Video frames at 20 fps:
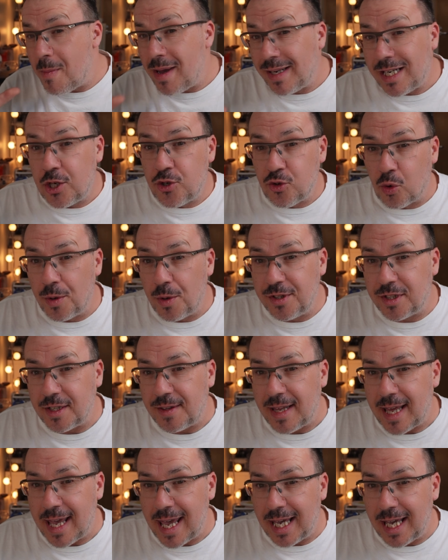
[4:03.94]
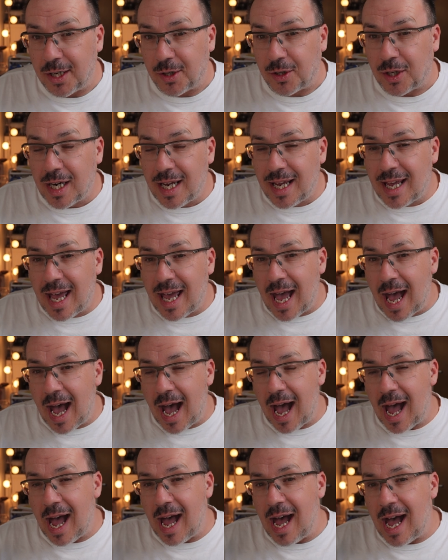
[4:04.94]
many drones in the air
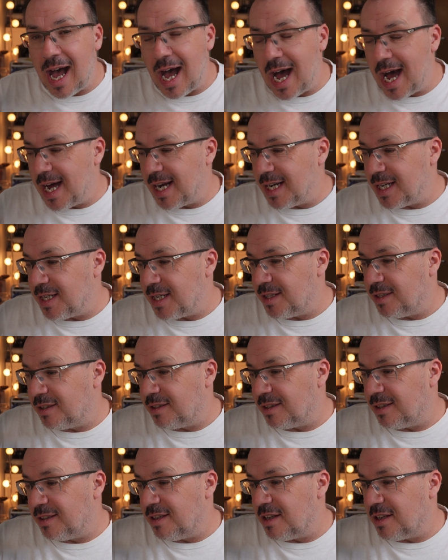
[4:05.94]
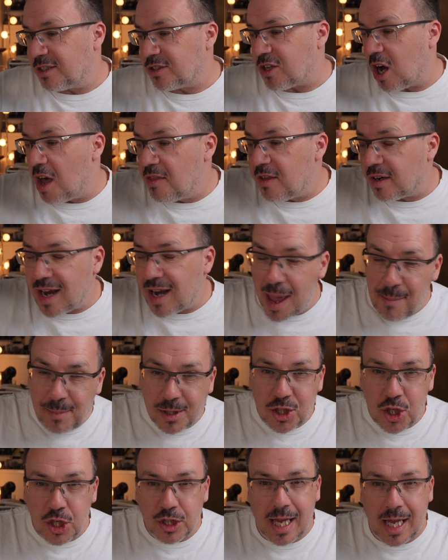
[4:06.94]
and there's other
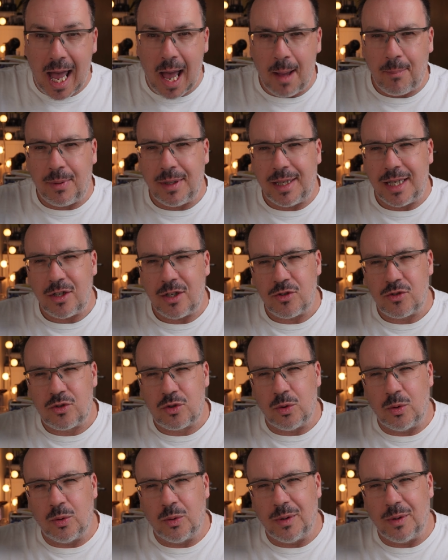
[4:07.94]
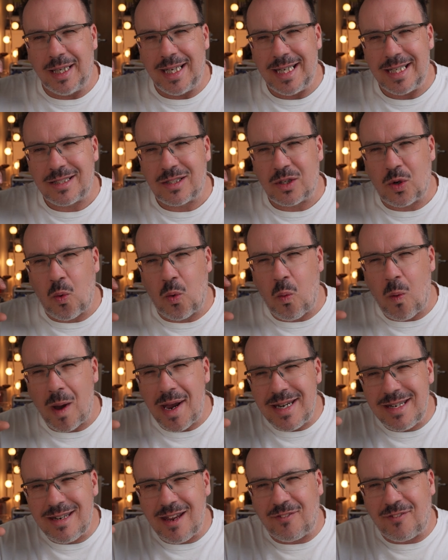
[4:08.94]
images happening, so it's
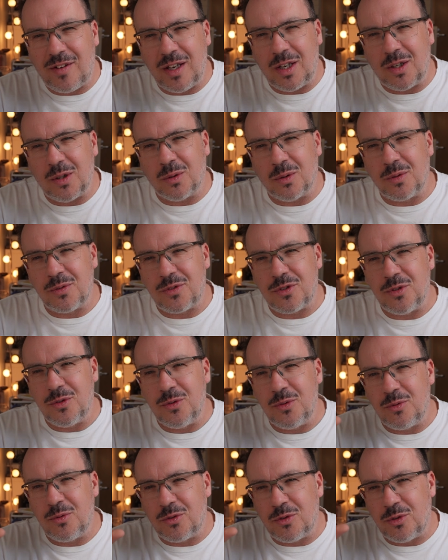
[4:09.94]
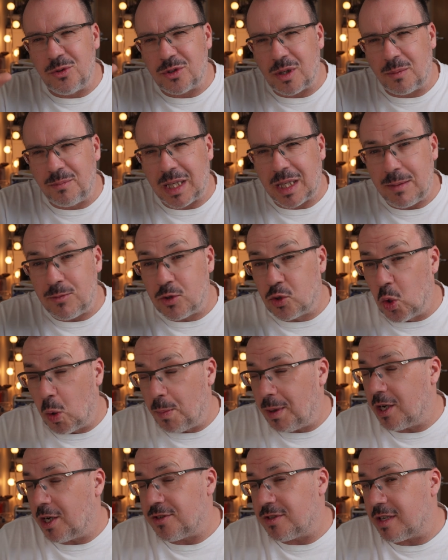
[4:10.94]
quite difficult to sometimes know,
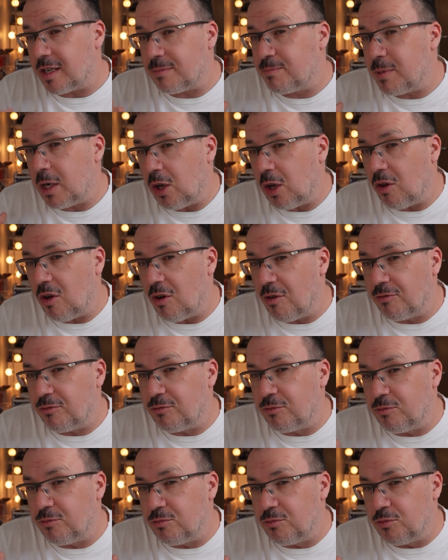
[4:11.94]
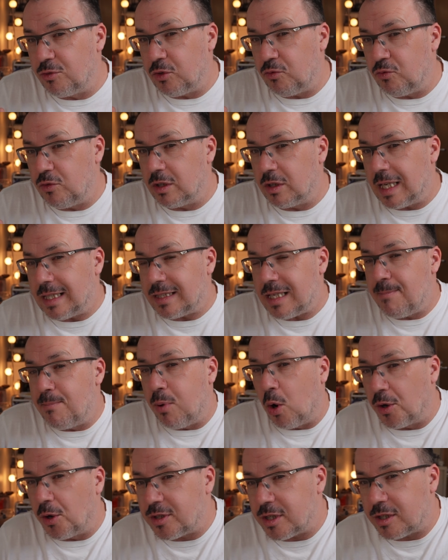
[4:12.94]
because there have been a lot of, let's say,
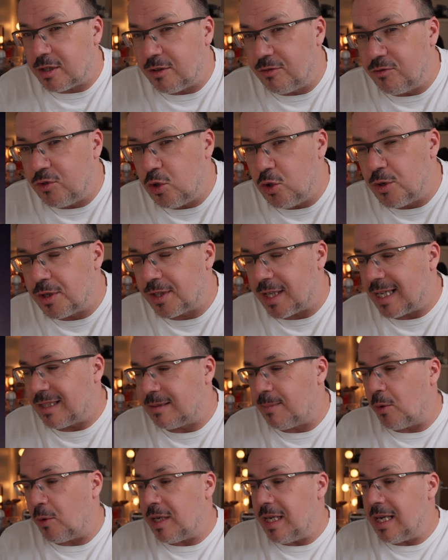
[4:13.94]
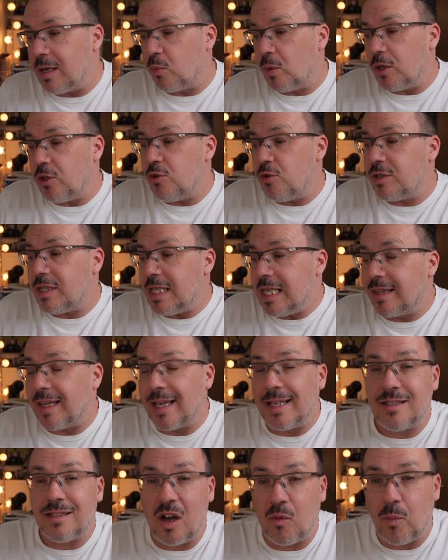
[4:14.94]
positive news things about here when you see
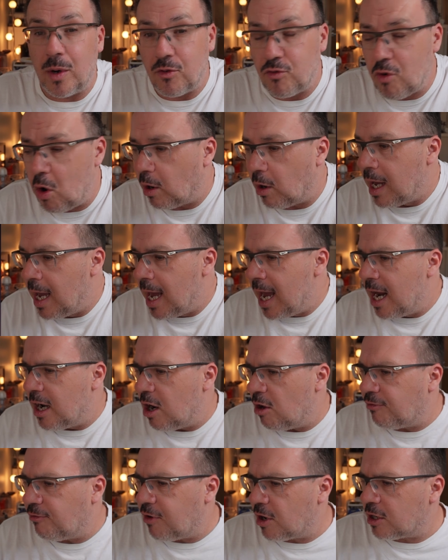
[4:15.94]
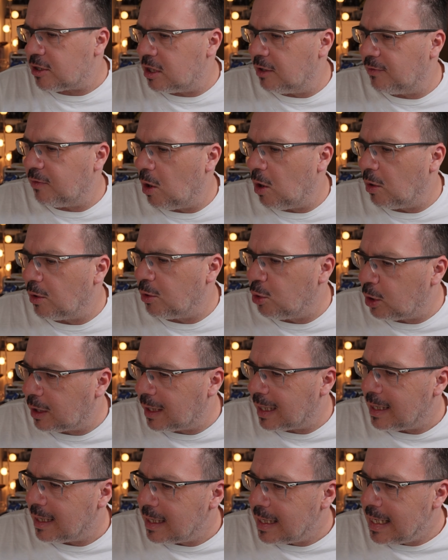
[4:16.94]
things have went wrong. Now, first of all, look
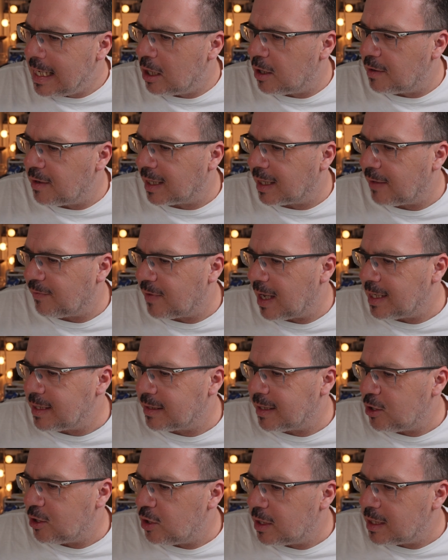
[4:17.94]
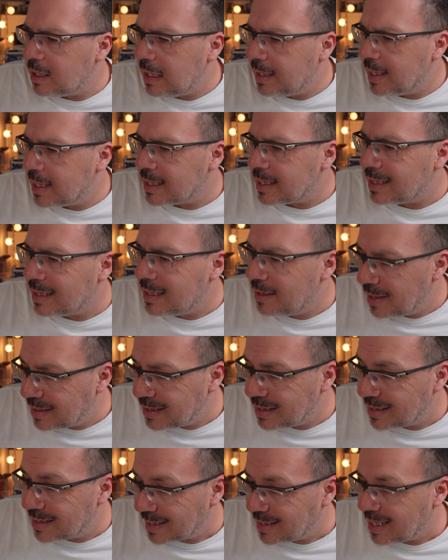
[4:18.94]
at here on the left hand side. You can see this
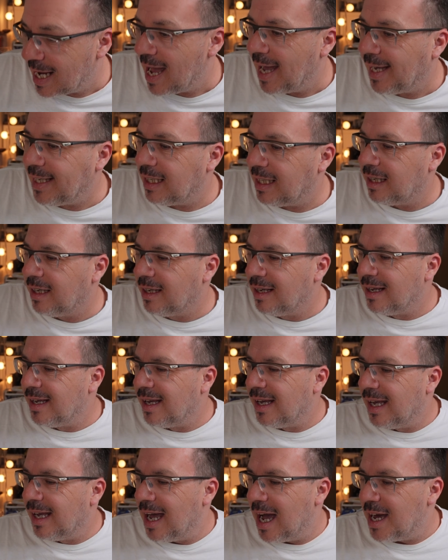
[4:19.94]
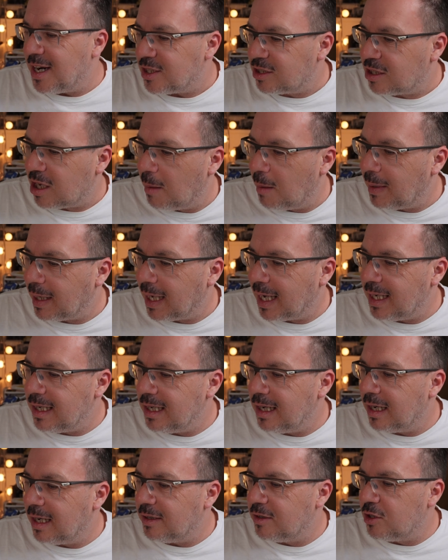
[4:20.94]
is a tank and it's coming
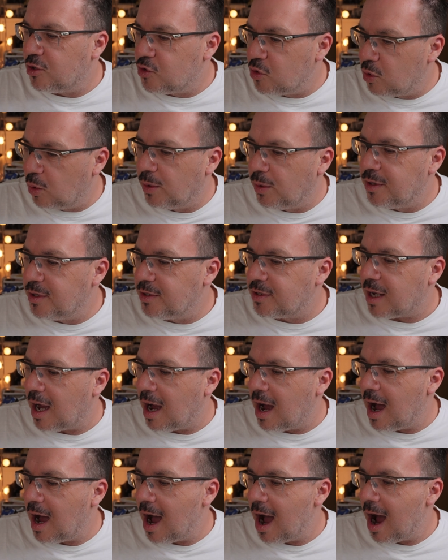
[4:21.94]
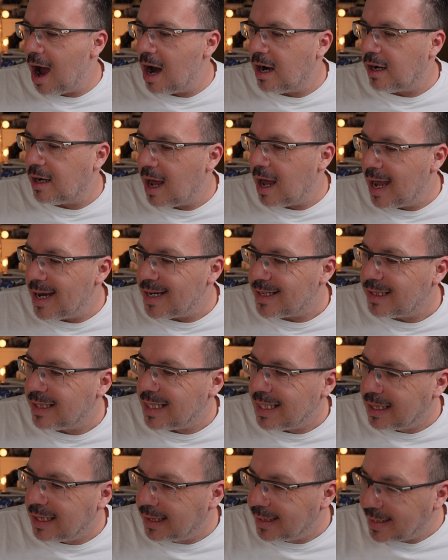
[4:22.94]
in. The drones are
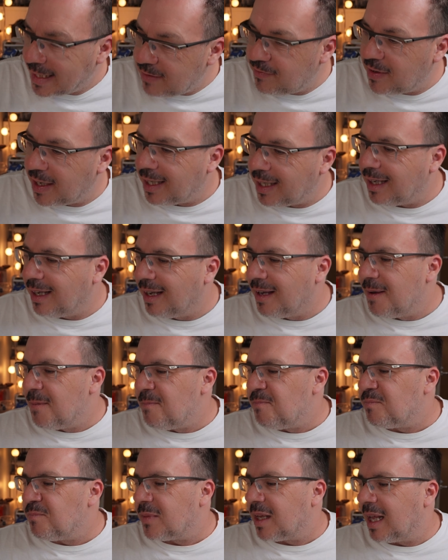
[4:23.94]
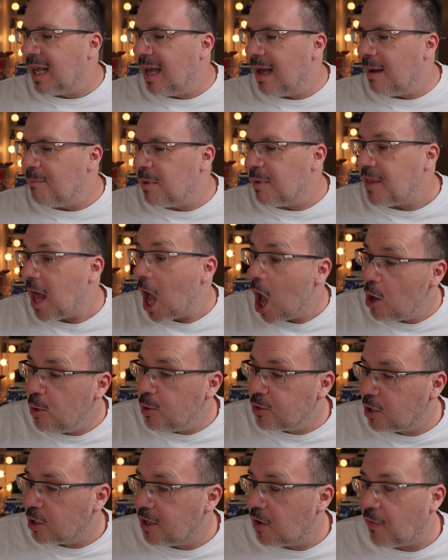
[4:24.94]
actually leaving, but the
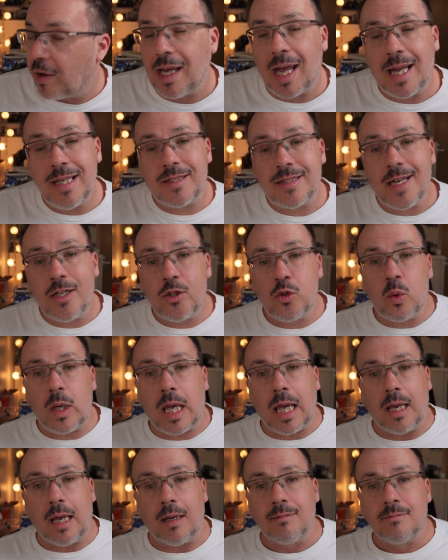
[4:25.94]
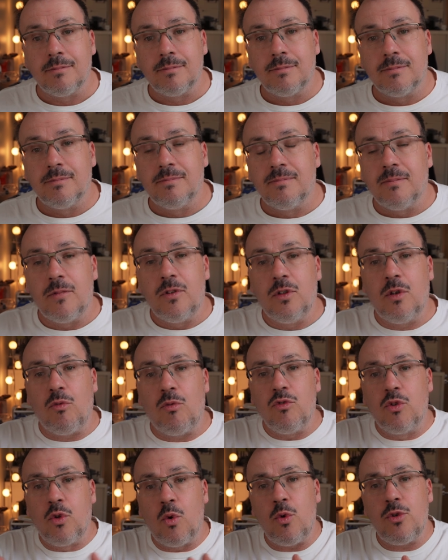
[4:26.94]
house on the right hand side is okay.
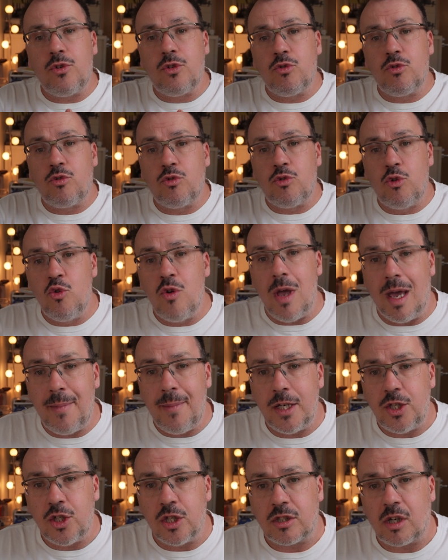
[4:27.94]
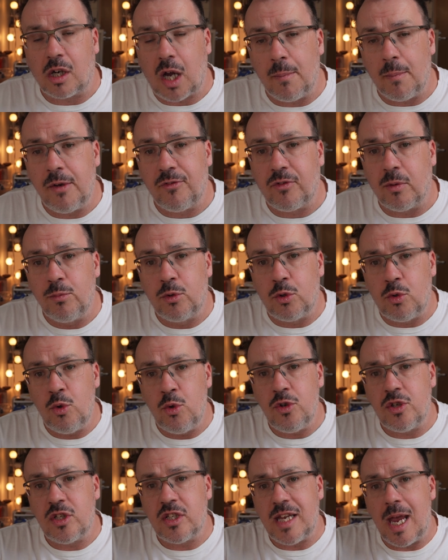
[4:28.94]
Those 2 images are coming from 2
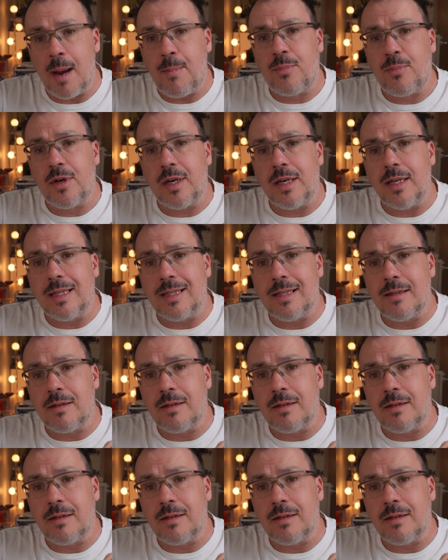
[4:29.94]
separate